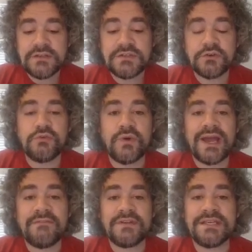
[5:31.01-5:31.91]
So
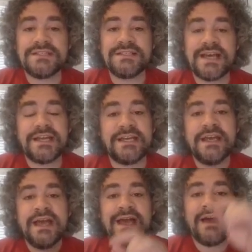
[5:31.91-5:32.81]
gravity is
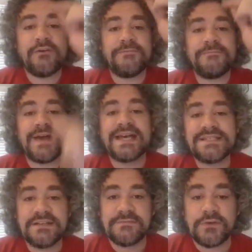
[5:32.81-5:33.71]
deciding how
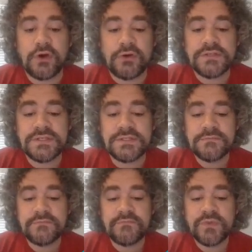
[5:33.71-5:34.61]
fast it falls,
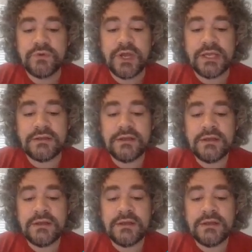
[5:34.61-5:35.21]
right?